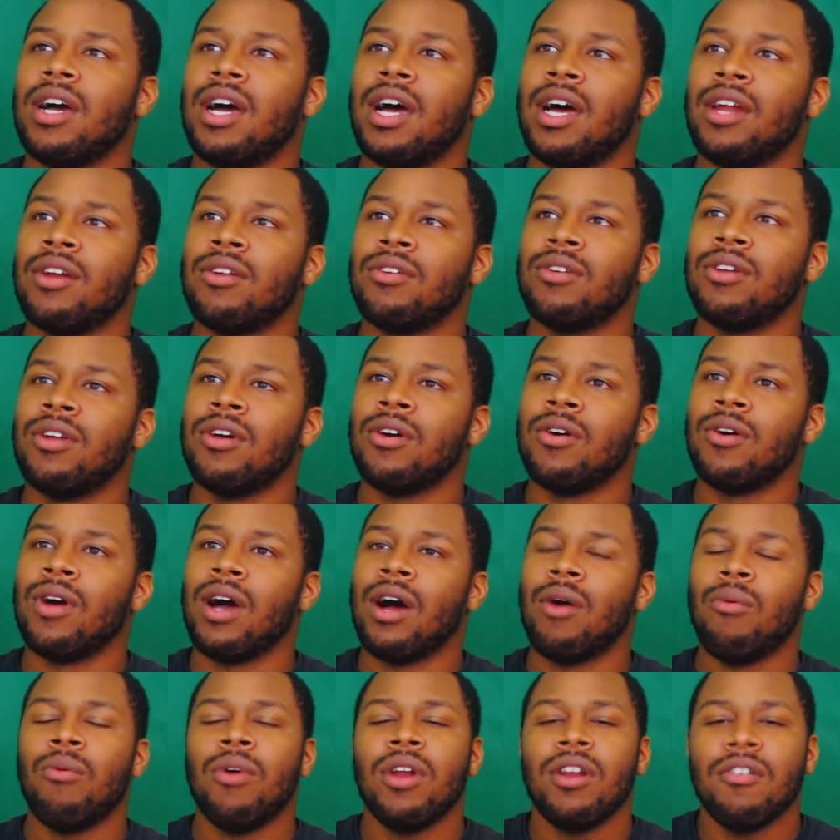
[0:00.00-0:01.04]
I don't know.
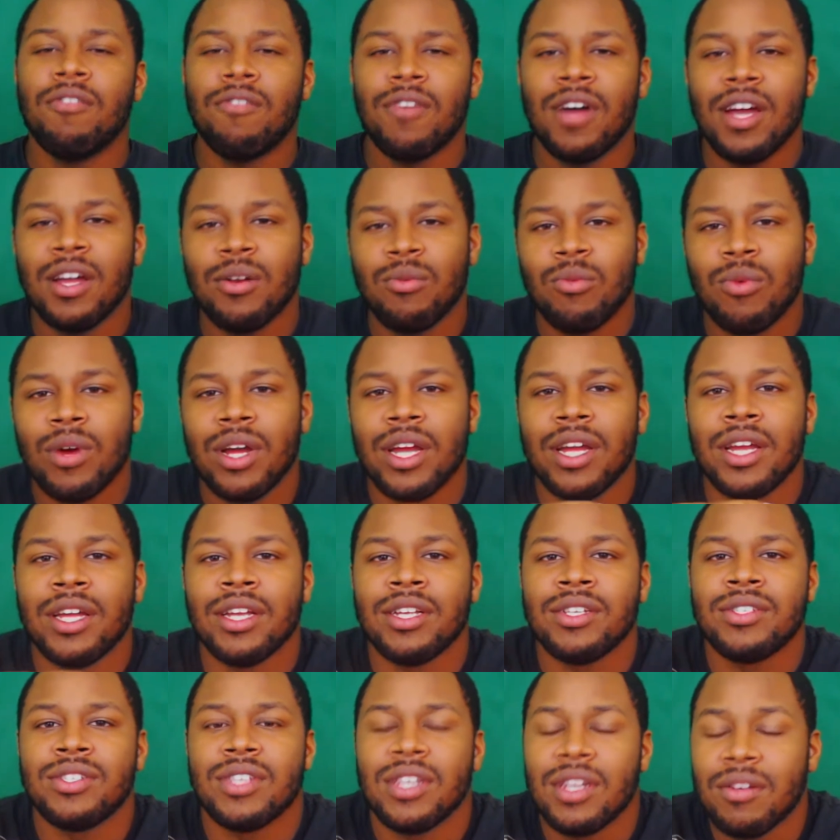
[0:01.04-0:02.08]
I want to find
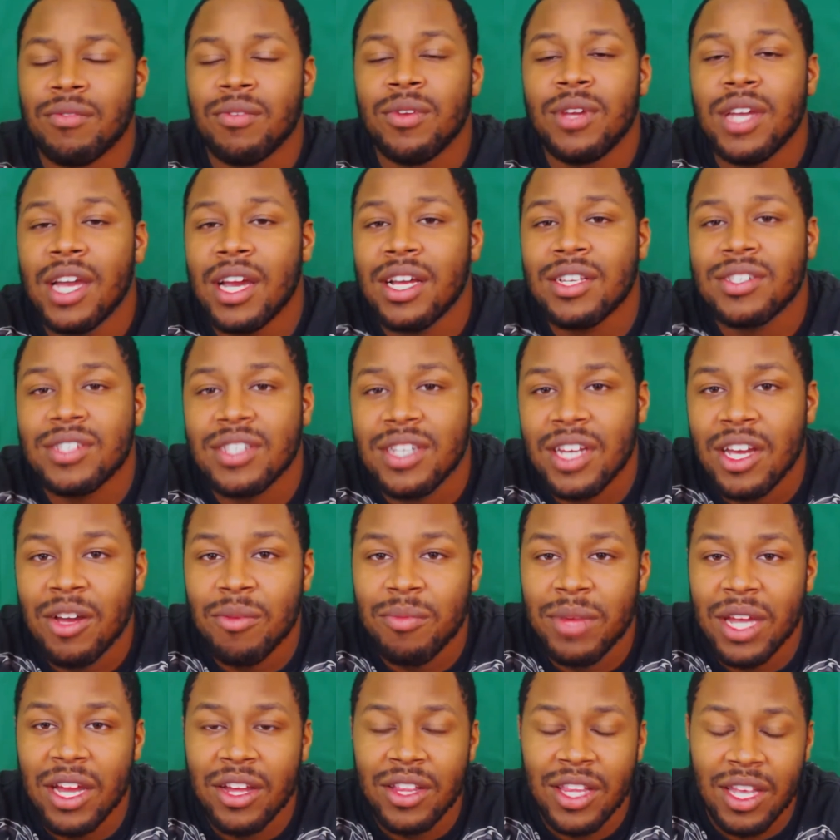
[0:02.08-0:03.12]
ways, and if you guys can
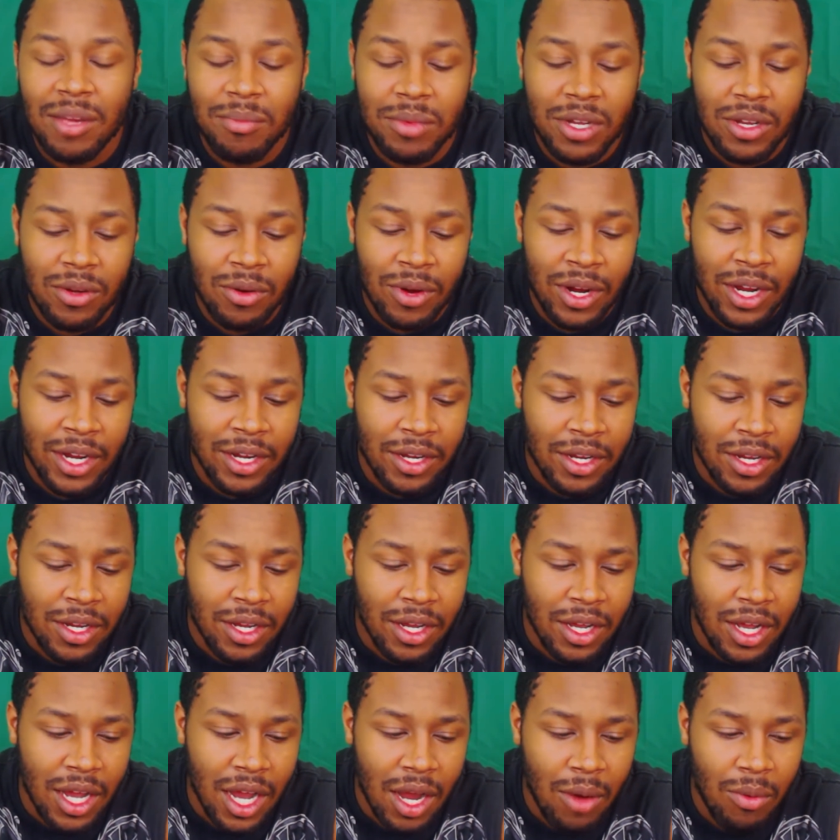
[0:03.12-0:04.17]
help me out, that'd be great.
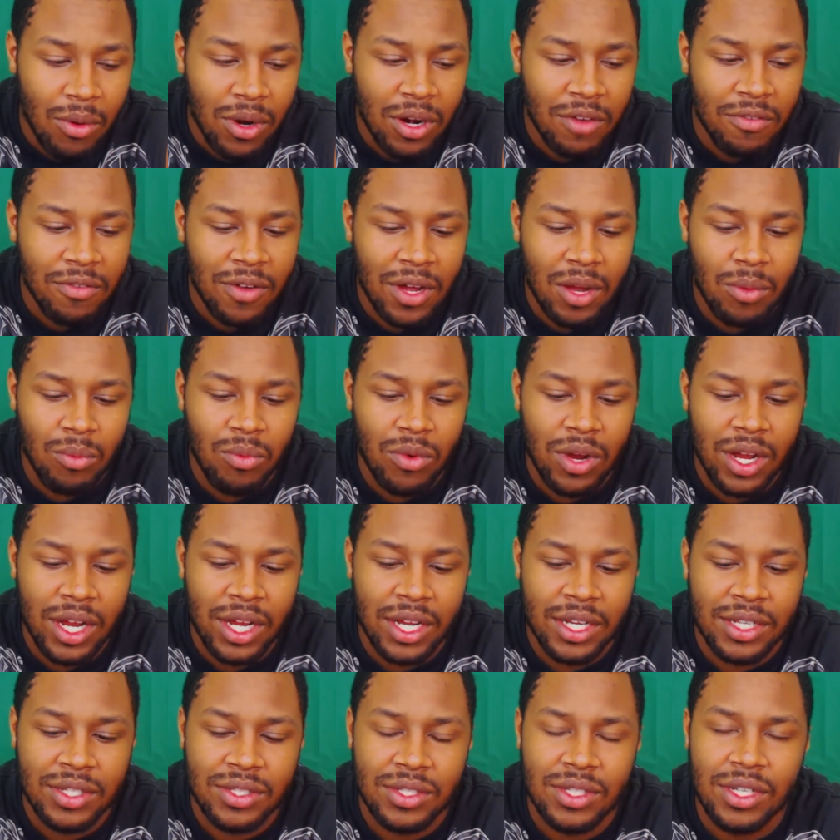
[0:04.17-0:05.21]
I want to find
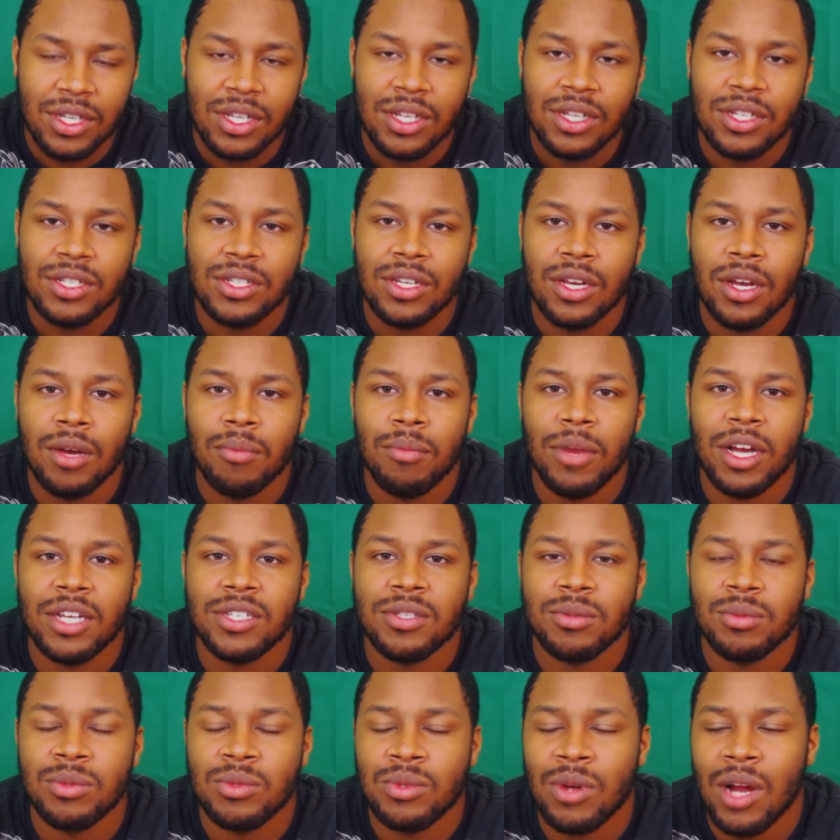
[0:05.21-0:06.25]
ways to help my
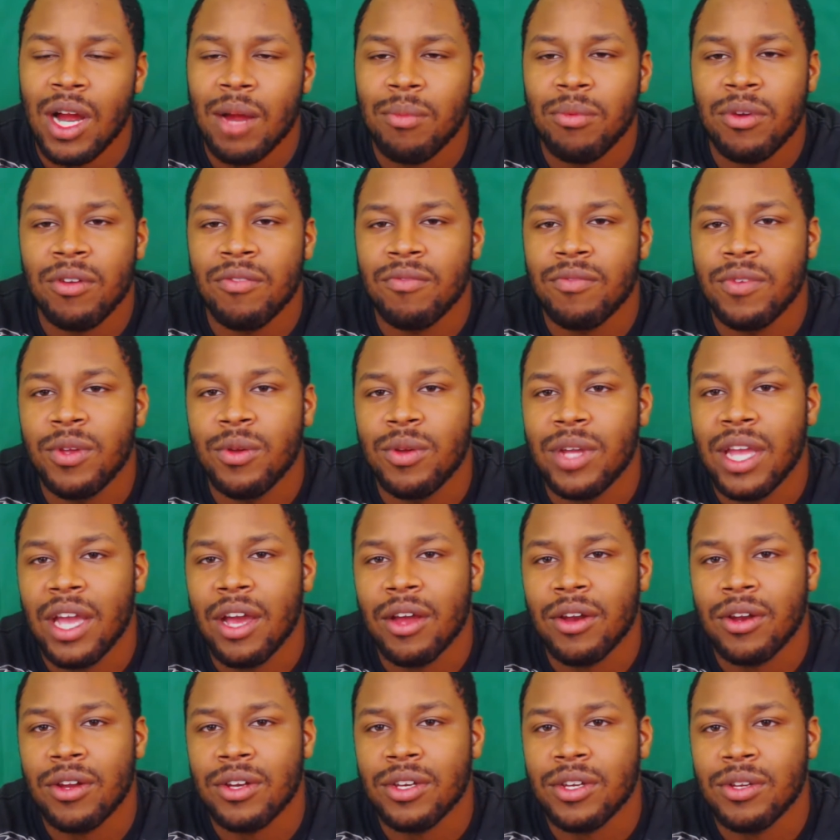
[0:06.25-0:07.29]
subscriber and view
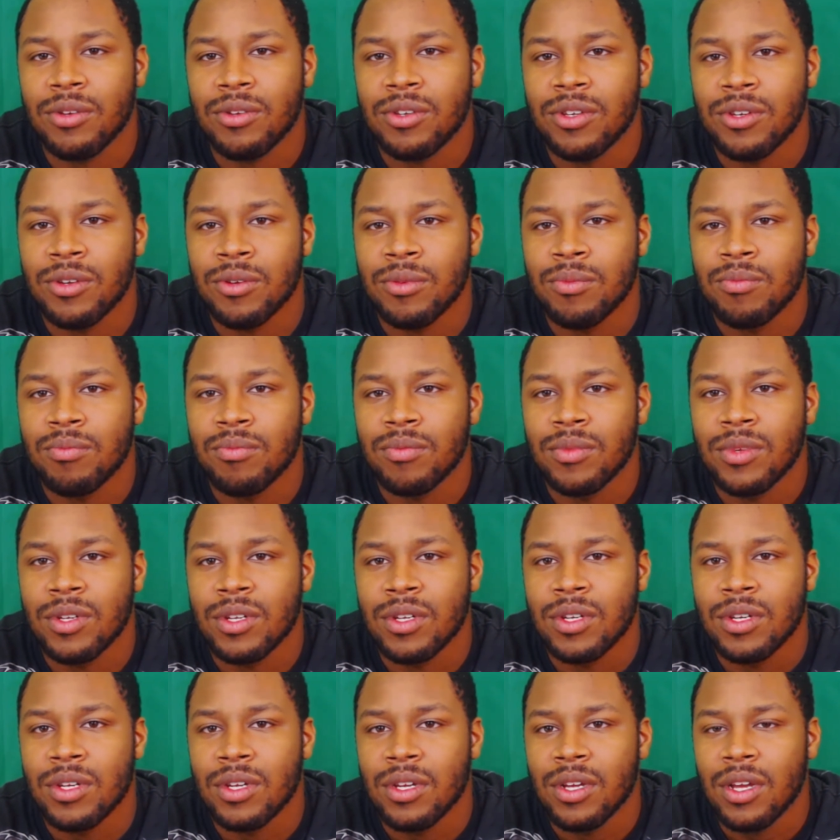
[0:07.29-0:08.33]
count on YouTube.
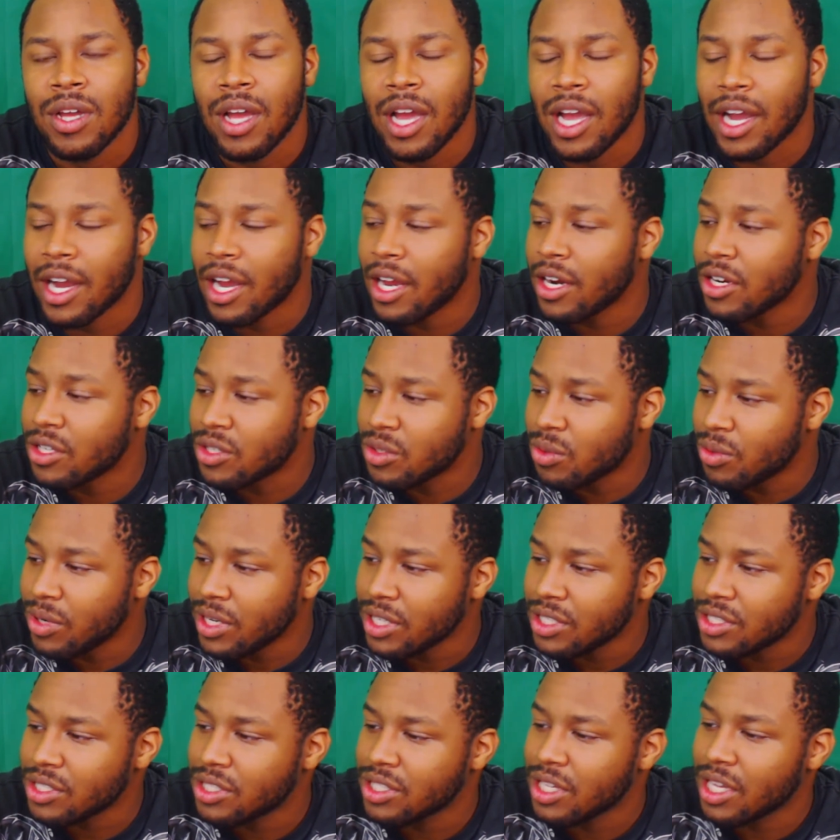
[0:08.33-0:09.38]
I got a
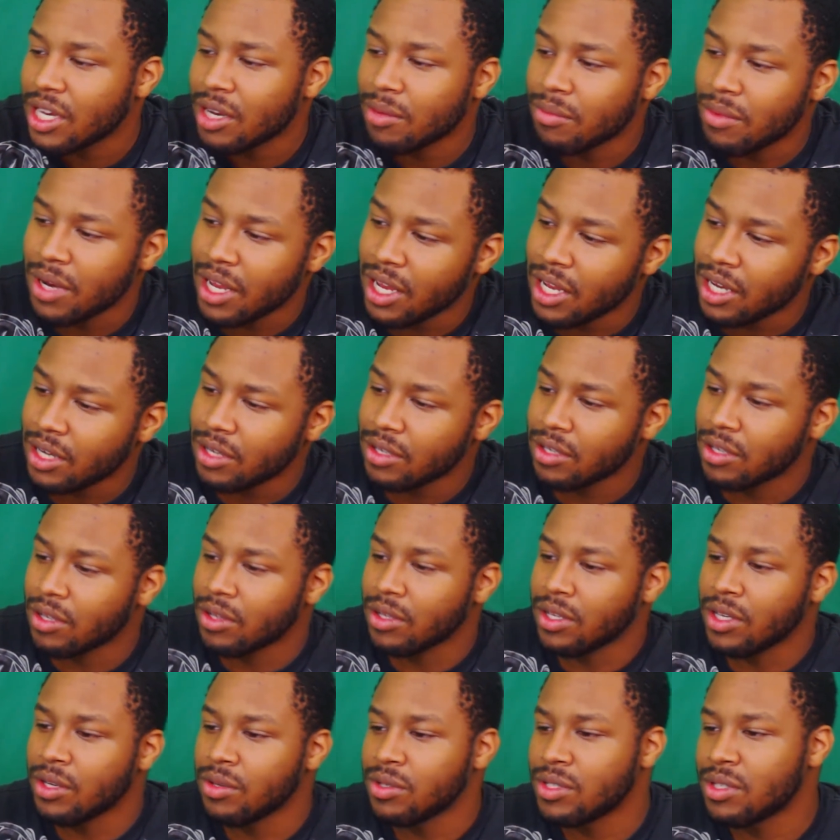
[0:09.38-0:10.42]
Twitch that I'm not
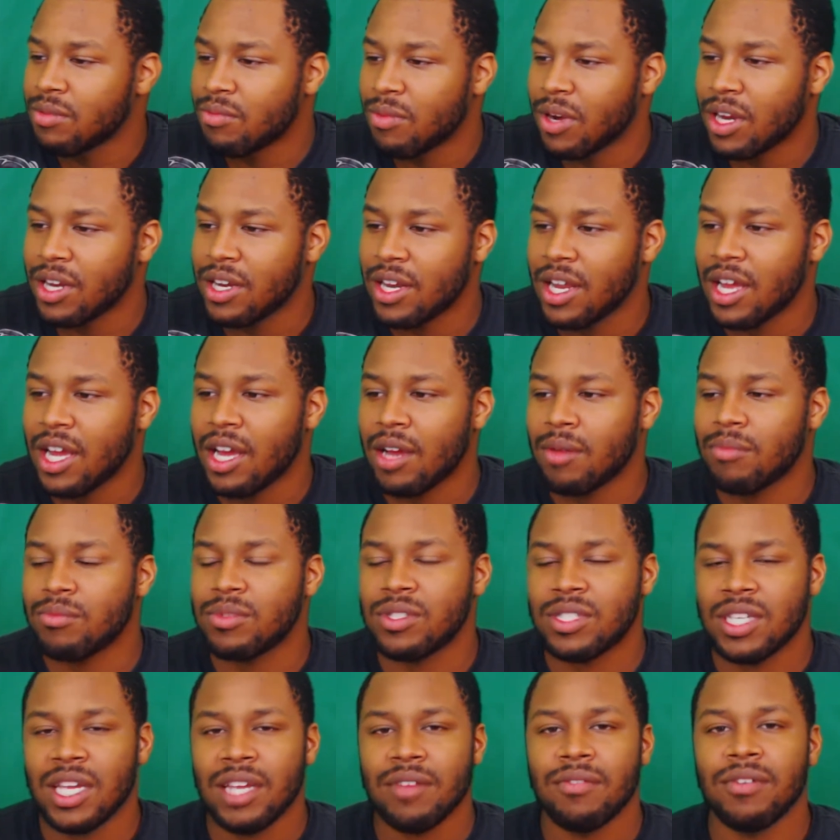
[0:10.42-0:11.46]
using right now. I'm
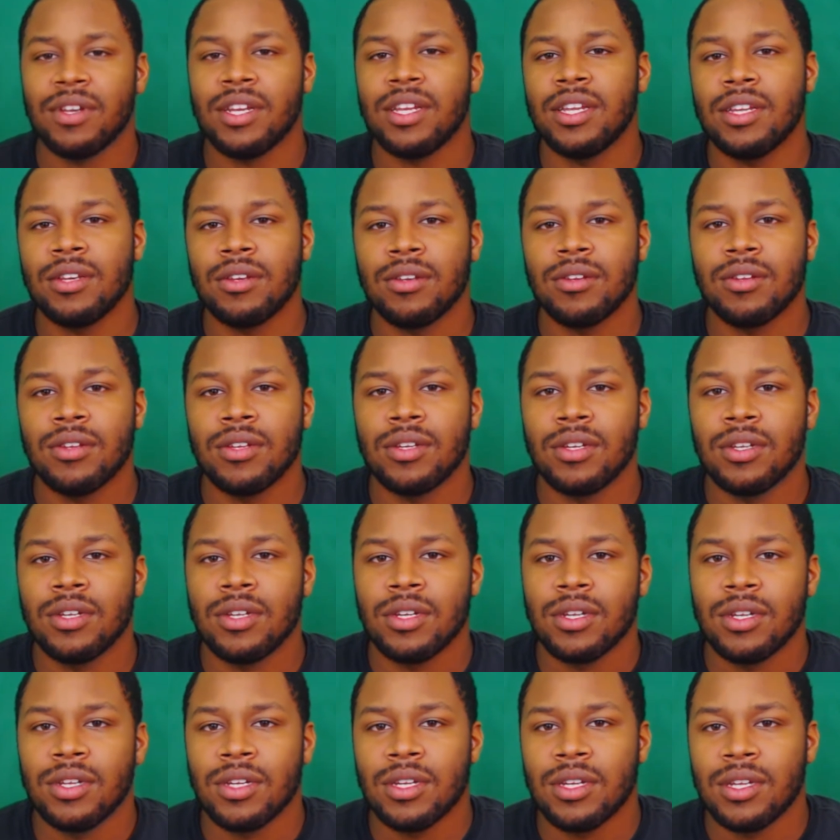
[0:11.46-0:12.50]
saving it.
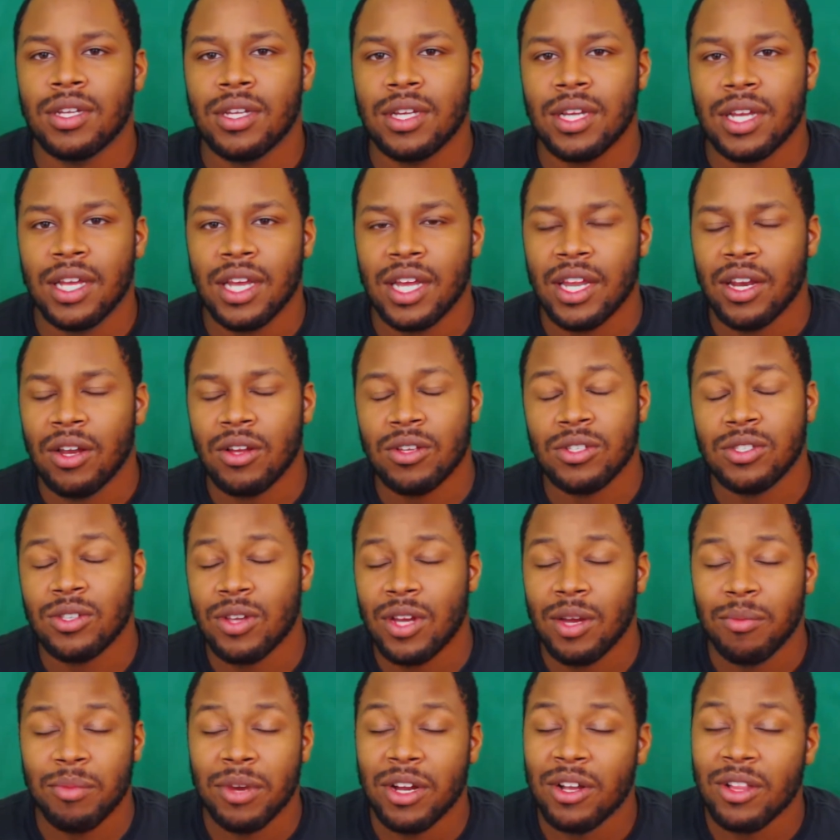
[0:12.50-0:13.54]
And
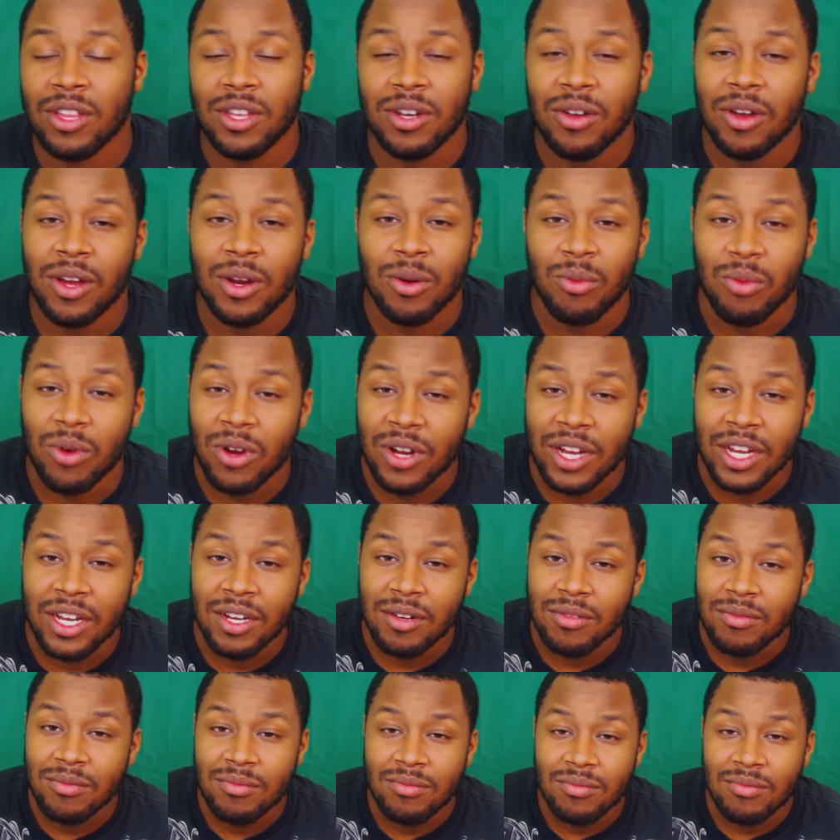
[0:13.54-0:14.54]
also, I barely know how to work it.